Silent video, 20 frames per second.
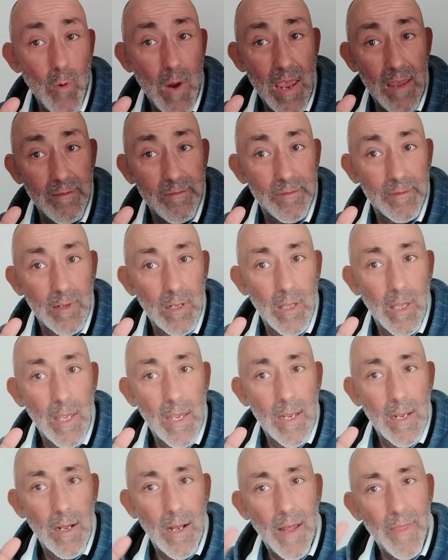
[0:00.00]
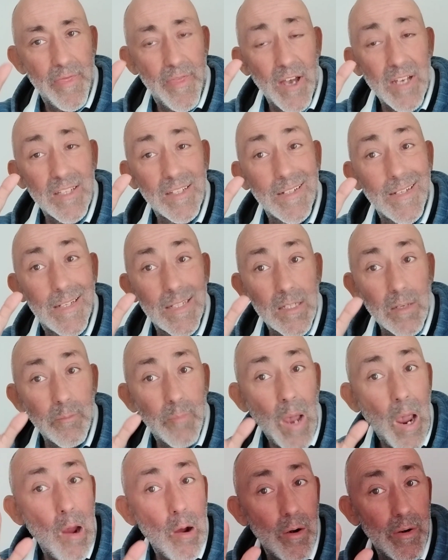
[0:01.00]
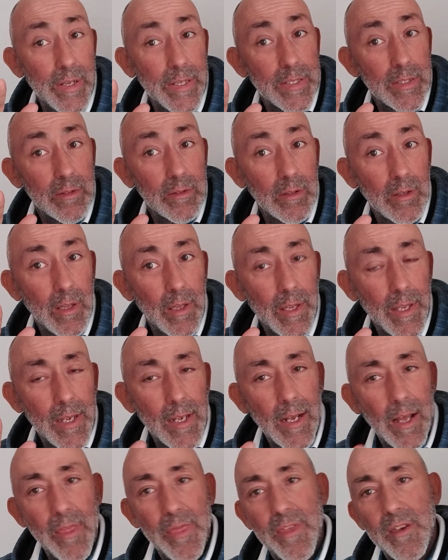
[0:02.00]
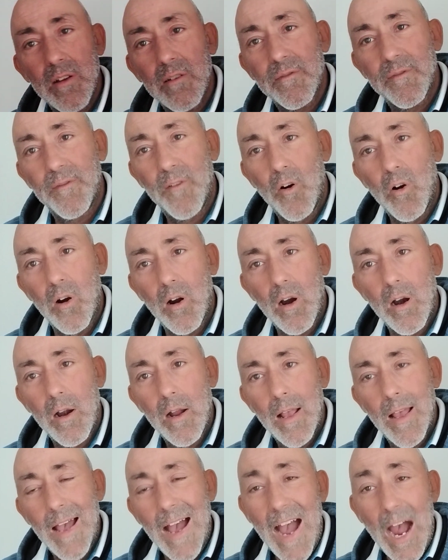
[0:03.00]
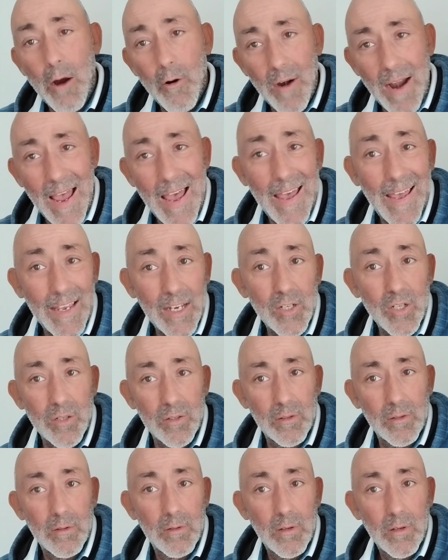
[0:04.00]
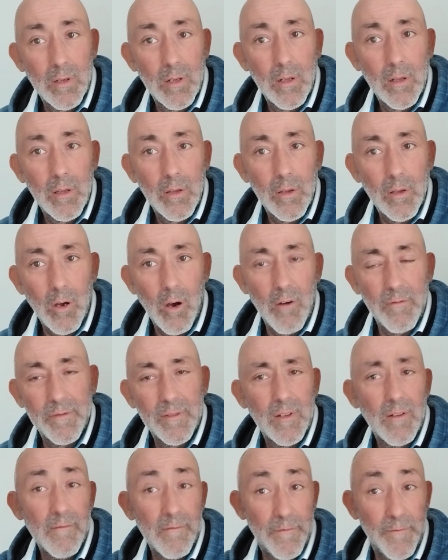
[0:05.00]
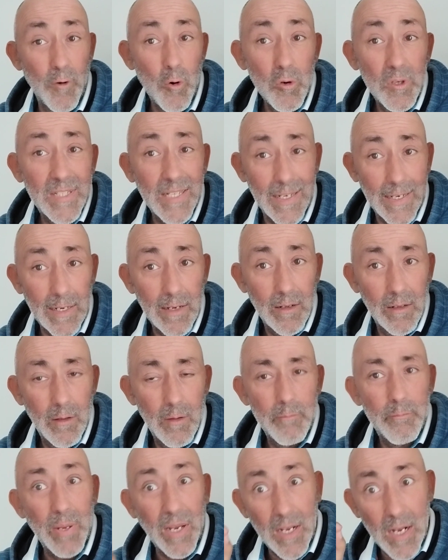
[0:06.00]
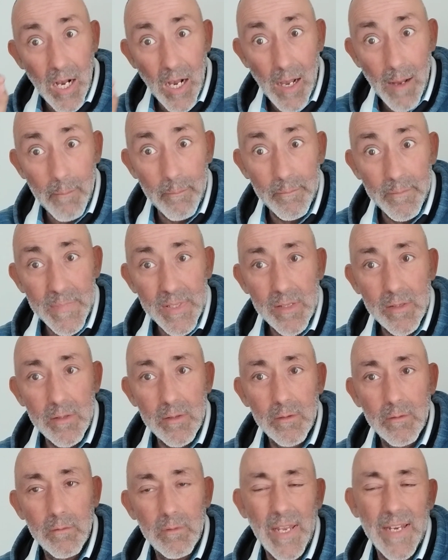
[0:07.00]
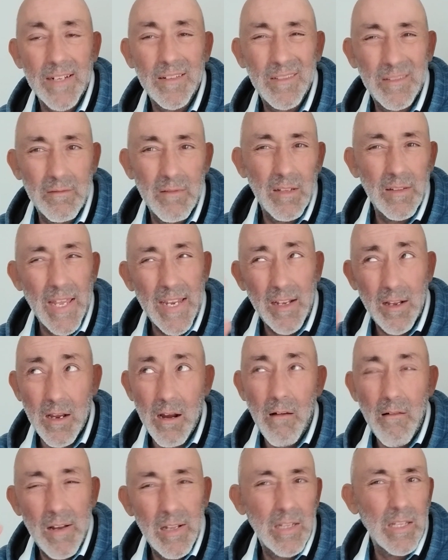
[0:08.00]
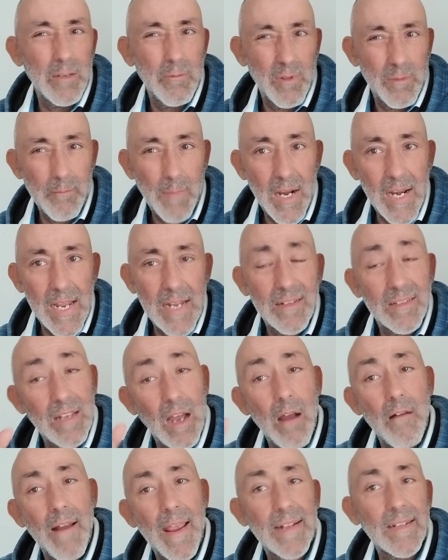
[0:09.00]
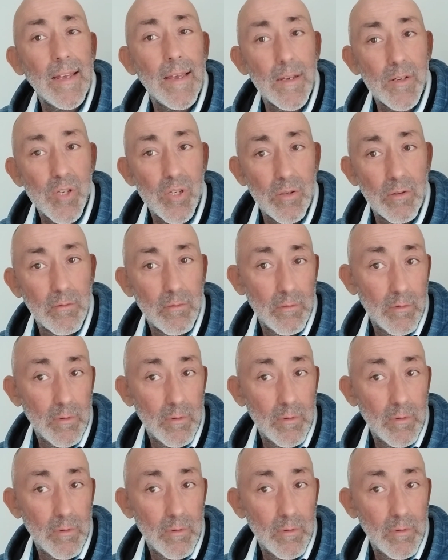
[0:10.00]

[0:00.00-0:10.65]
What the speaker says: wave, and thus disempower it. And therefore, our action of voting becomes, like currently with money, direct action.